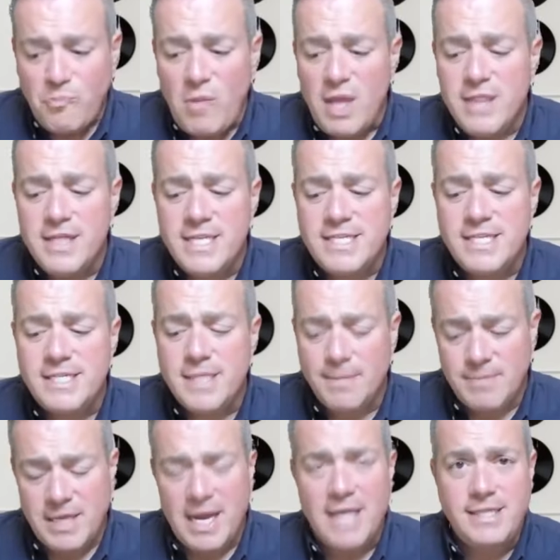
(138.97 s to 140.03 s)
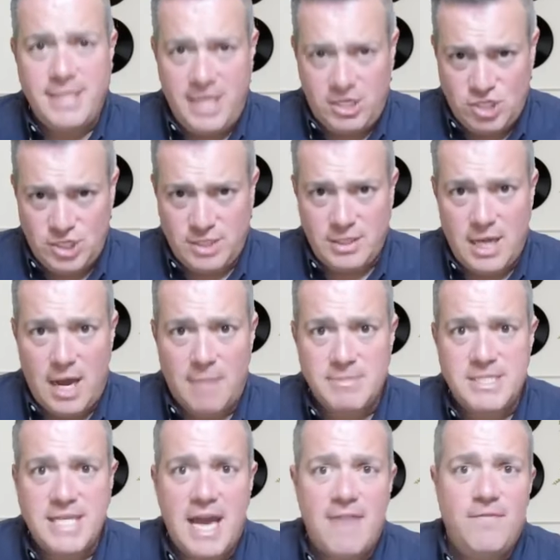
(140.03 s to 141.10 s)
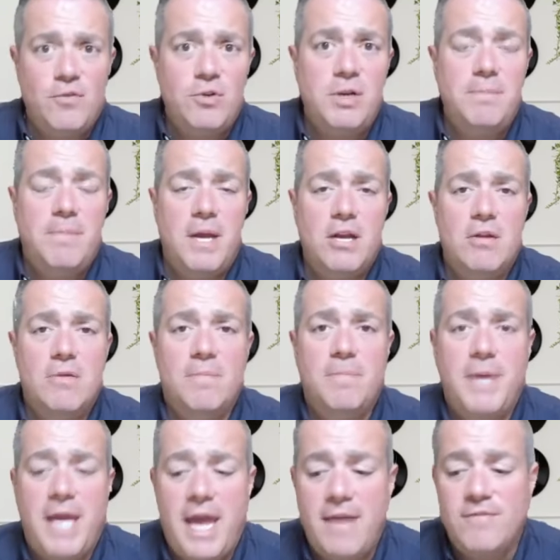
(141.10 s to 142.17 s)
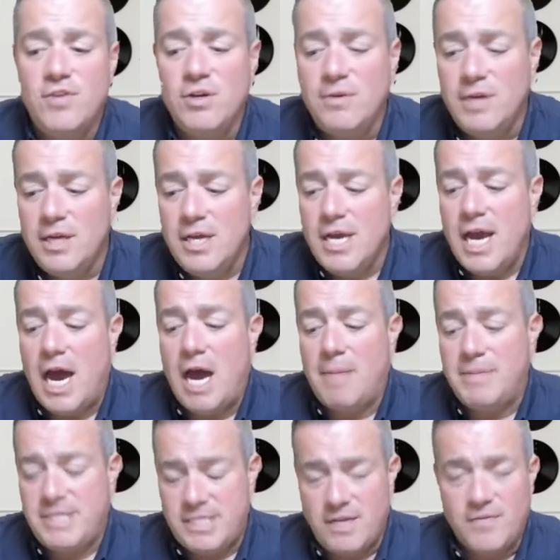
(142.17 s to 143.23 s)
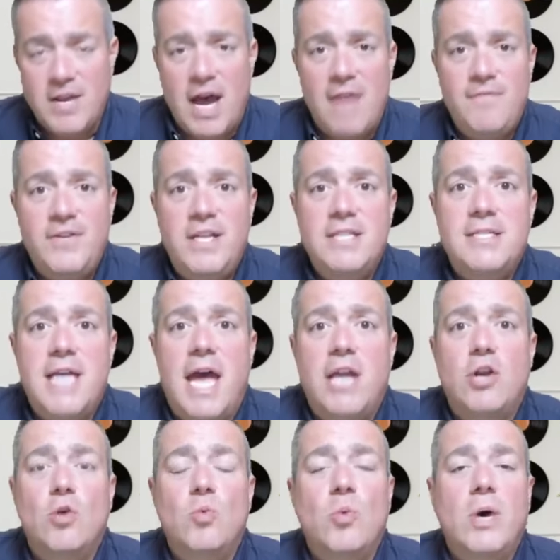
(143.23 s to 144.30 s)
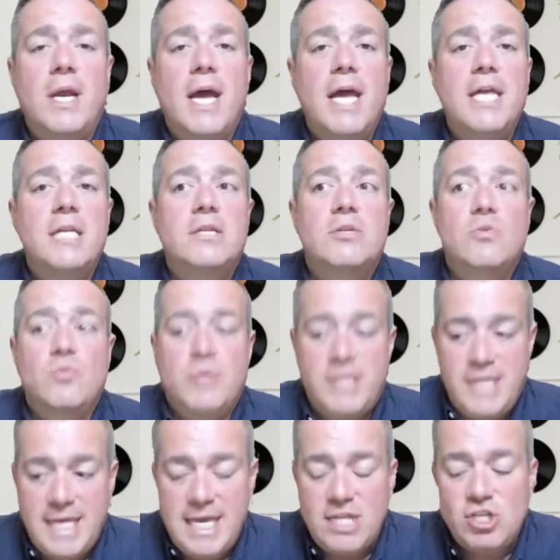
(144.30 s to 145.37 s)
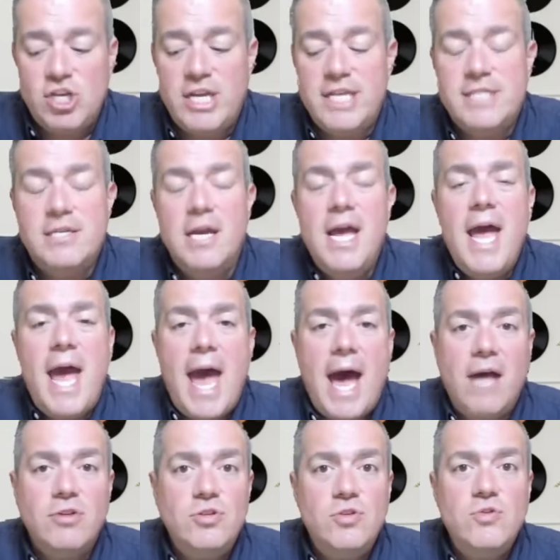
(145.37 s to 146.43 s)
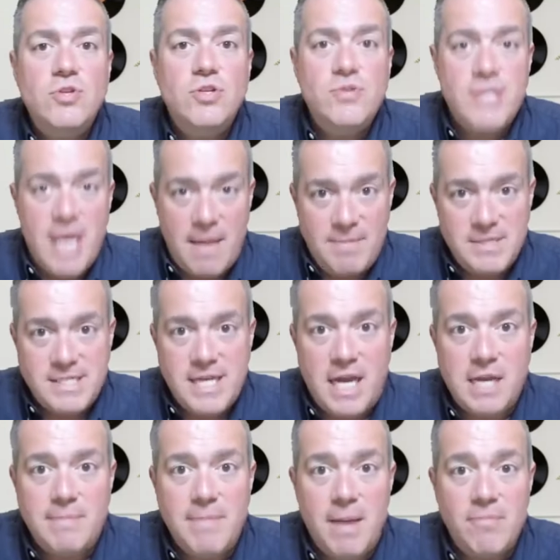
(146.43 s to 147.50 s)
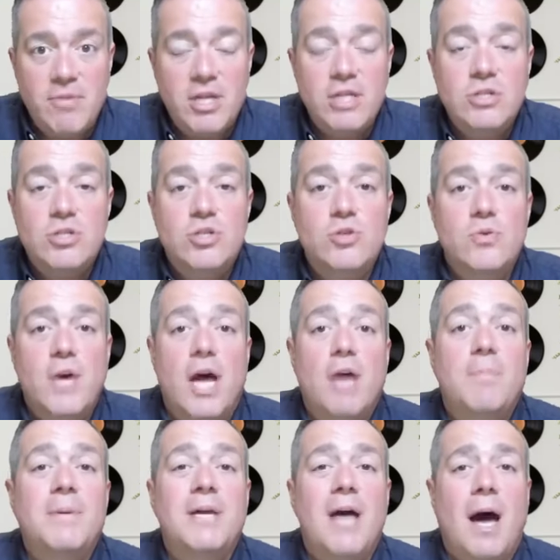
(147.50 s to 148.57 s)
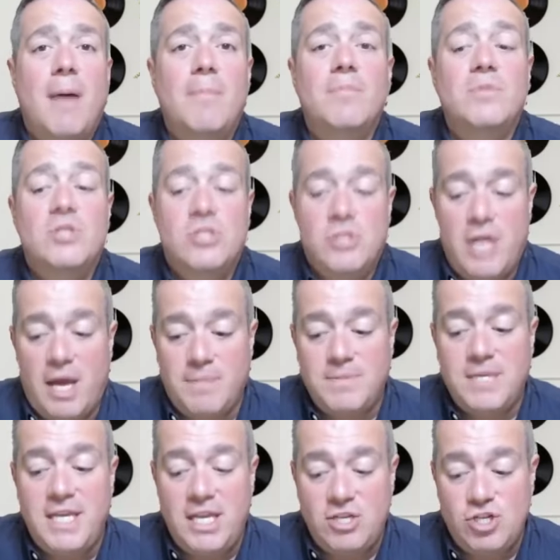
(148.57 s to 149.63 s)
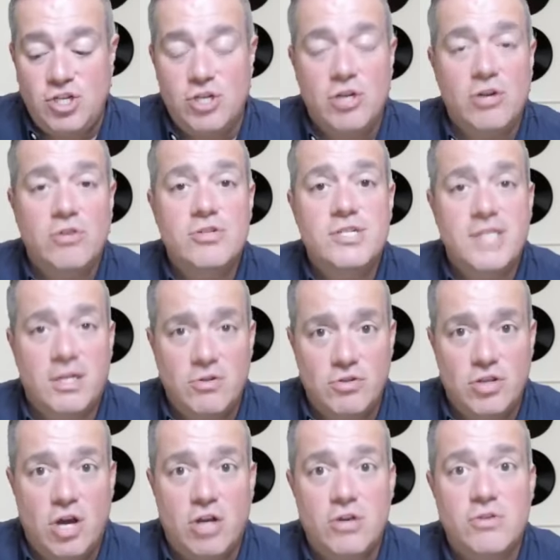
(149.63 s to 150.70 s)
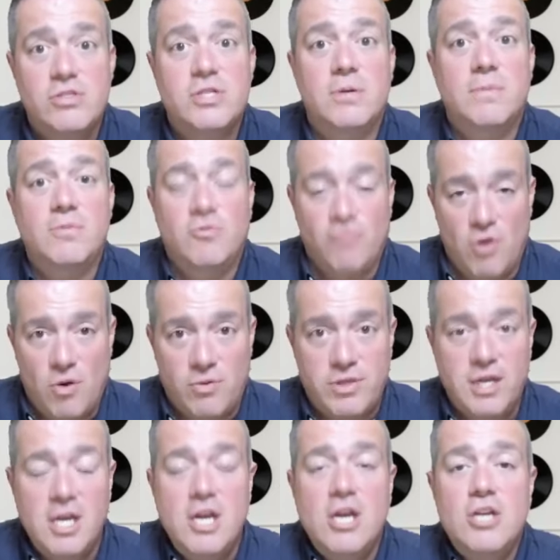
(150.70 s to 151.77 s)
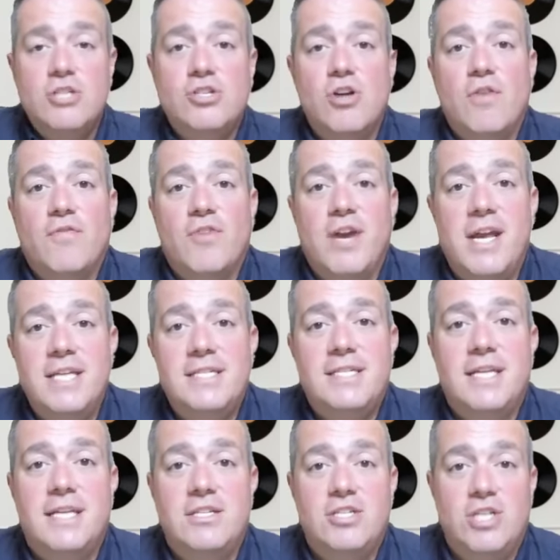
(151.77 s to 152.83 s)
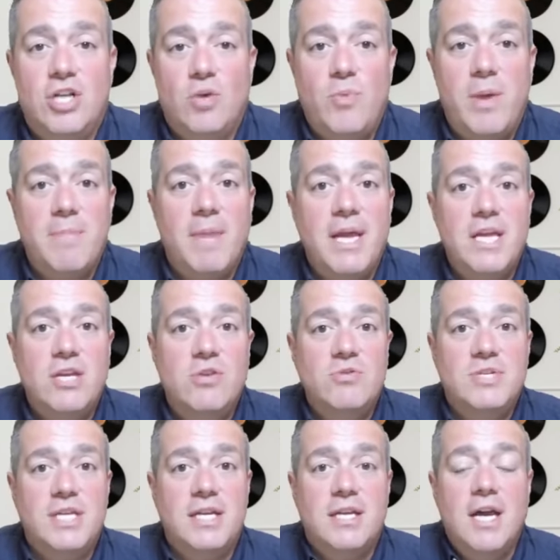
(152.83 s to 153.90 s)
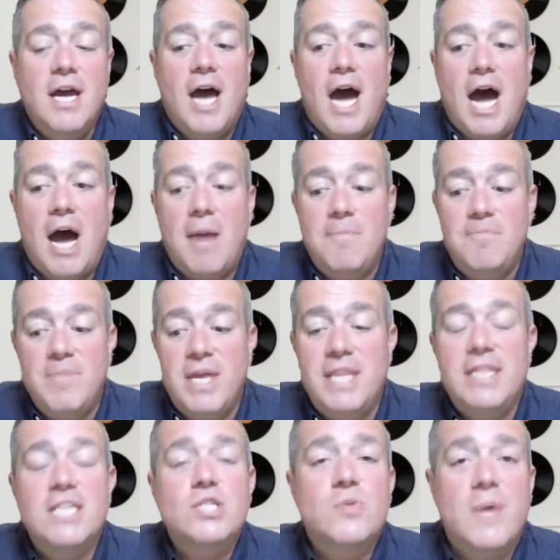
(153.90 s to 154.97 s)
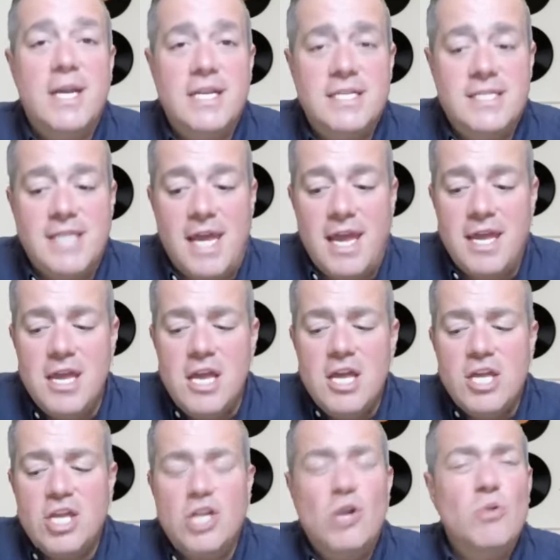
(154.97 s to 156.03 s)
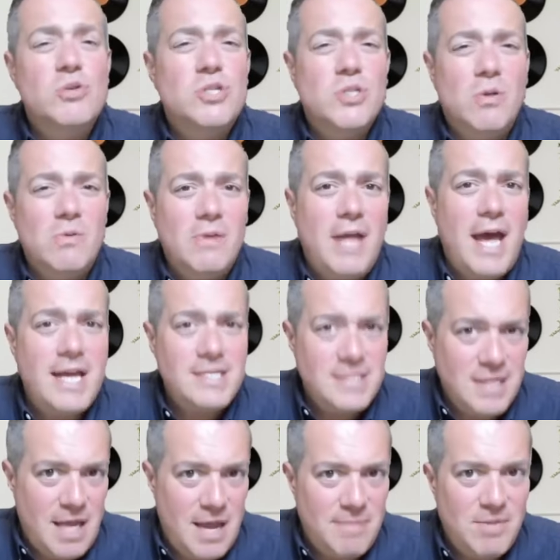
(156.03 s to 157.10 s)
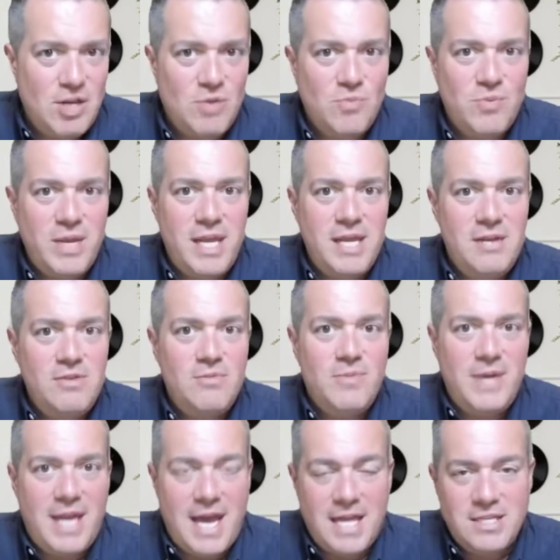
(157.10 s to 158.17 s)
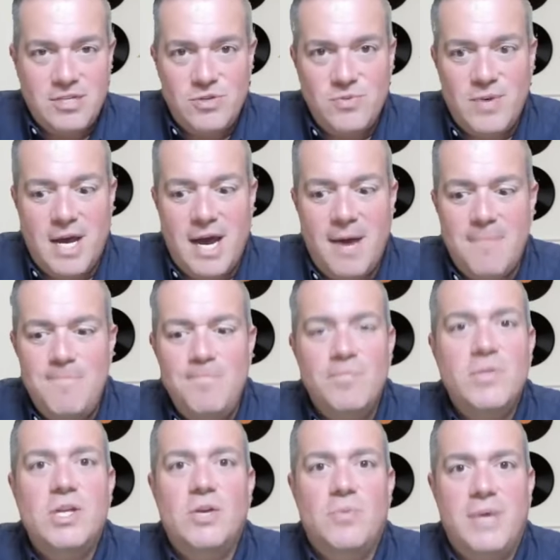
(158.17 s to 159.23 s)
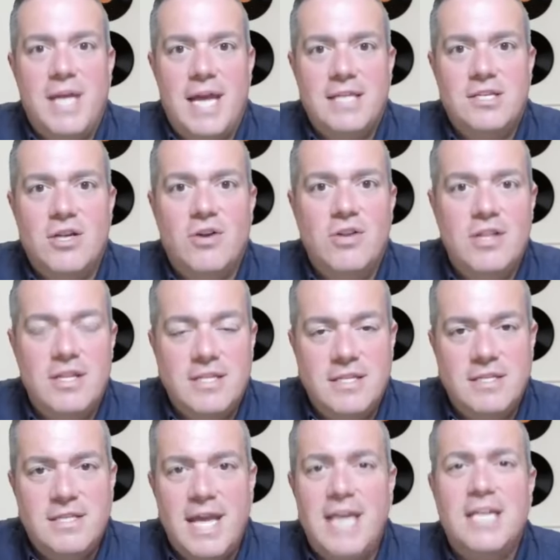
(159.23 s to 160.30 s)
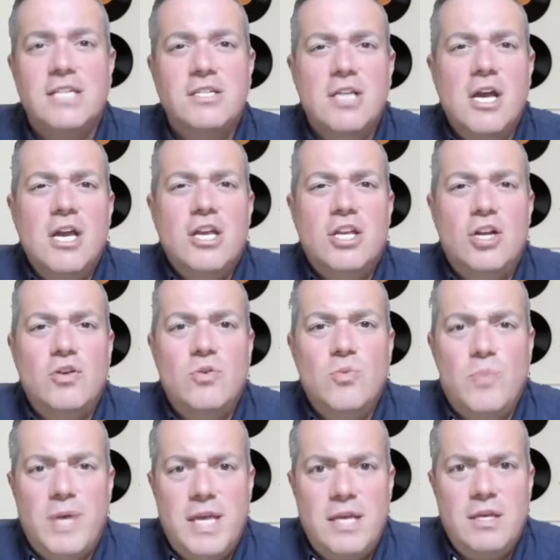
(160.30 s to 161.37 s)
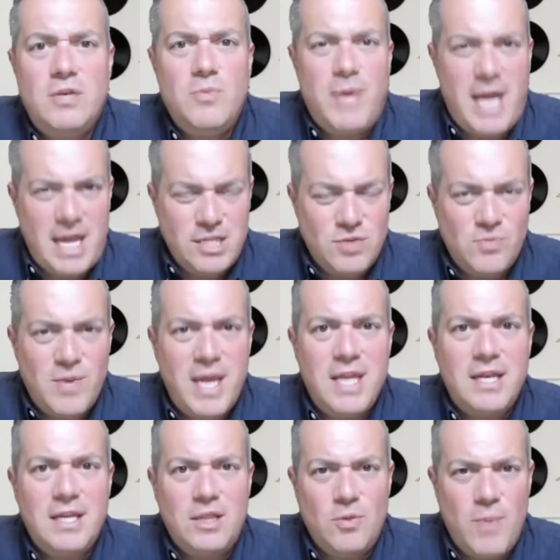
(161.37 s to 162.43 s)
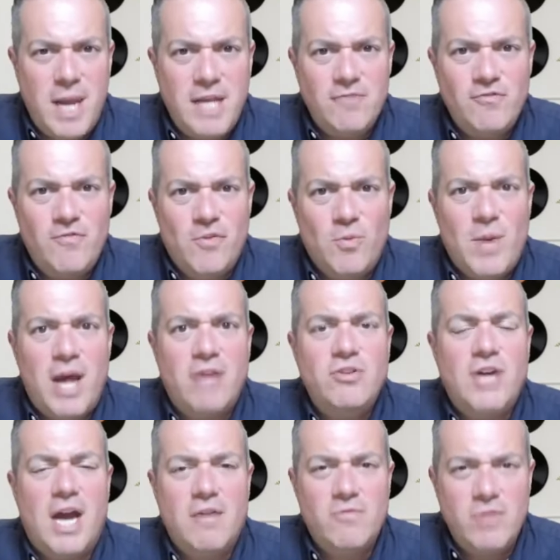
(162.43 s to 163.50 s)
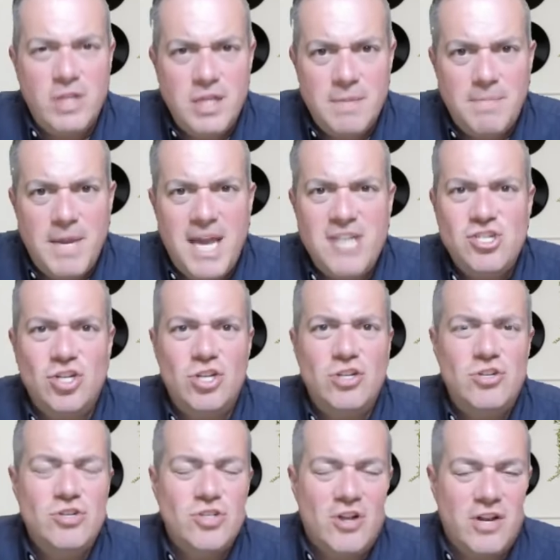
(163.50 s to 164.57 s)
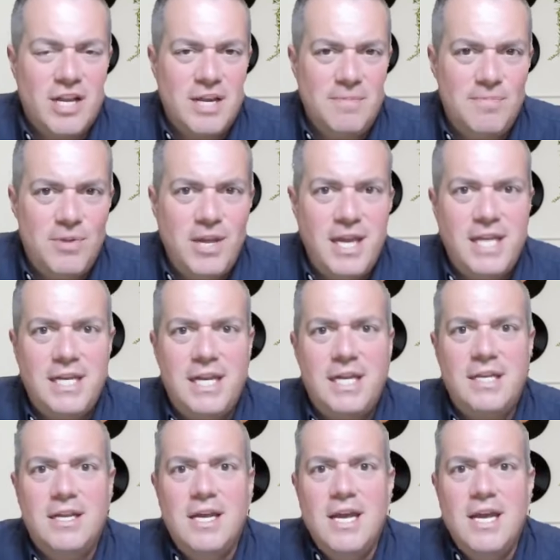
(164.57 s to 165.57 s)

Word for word: this is something I teach in um, Scaffolding Better Behavior um, and Self-Confidence. And what I teach is how to use episodic memory to help um, to help teach your son or daughter growth. So for instance, you know, we might use it um, in this way to say, you know, so last time, you know, we, we had to, uh, you know, we had to go to the dentist, you know, we, we had to wait in the waiting room for a while and you got really impatient and you started complaining